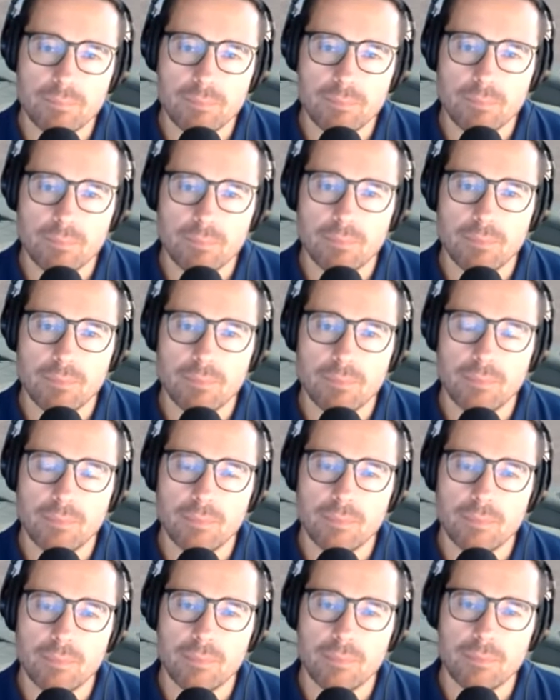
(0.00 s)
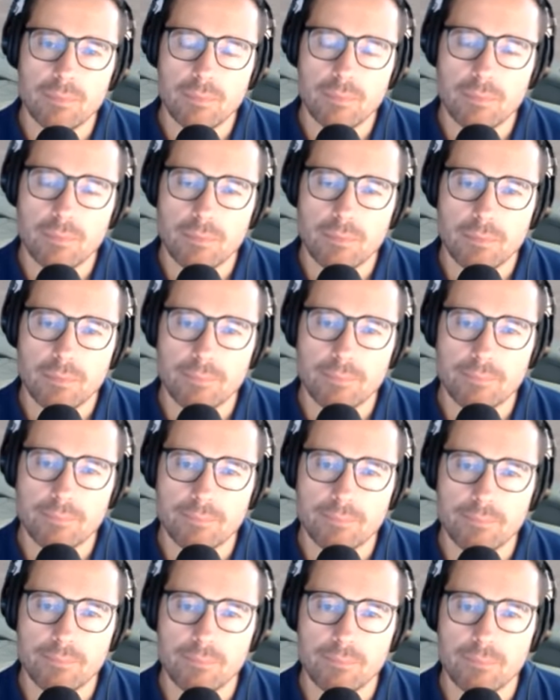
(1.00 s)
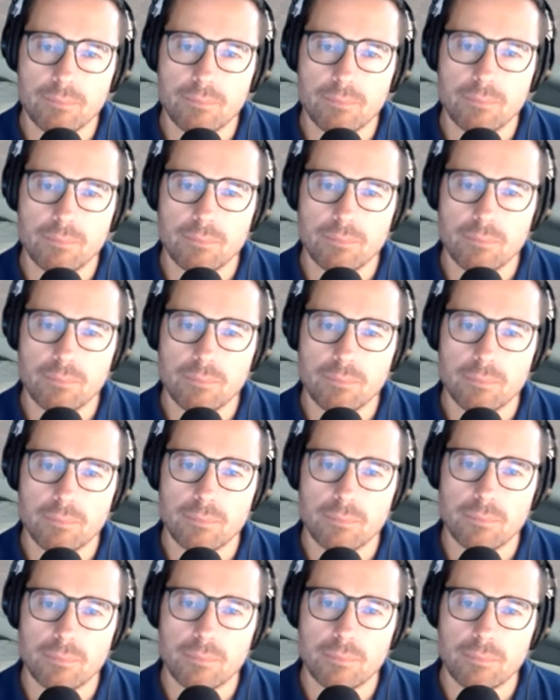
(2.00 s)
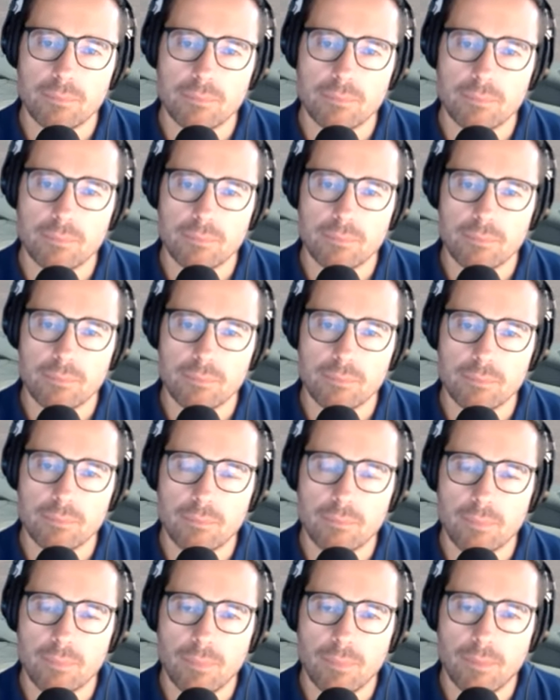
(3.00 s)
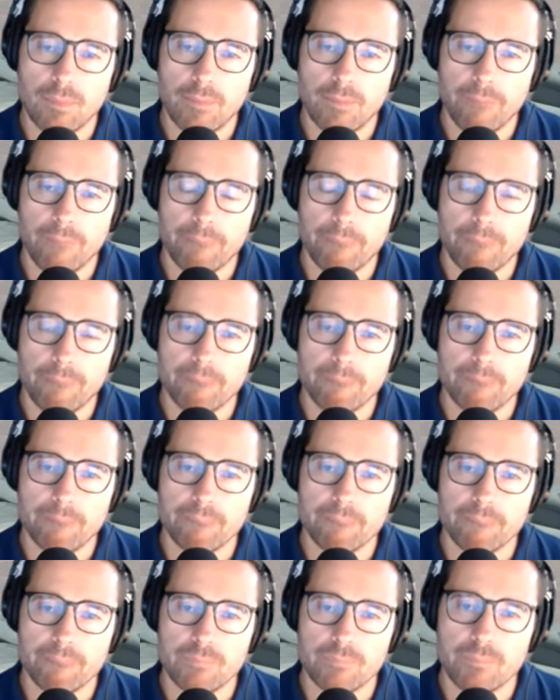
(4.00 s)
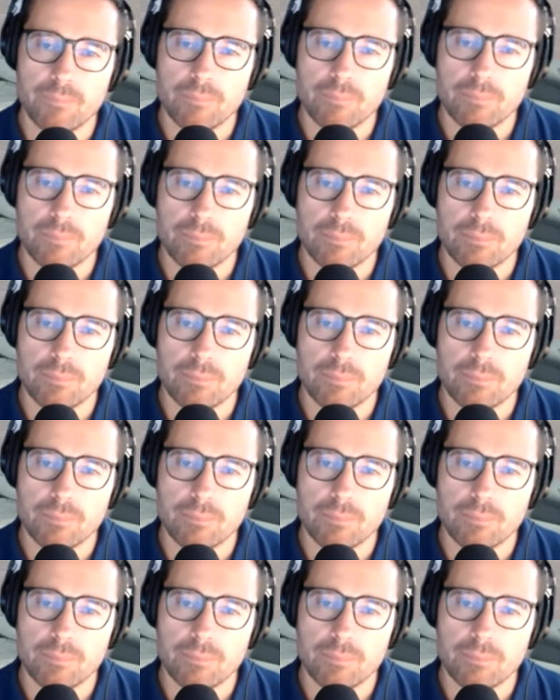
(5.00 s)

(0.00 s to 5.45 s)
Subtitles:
[no speech]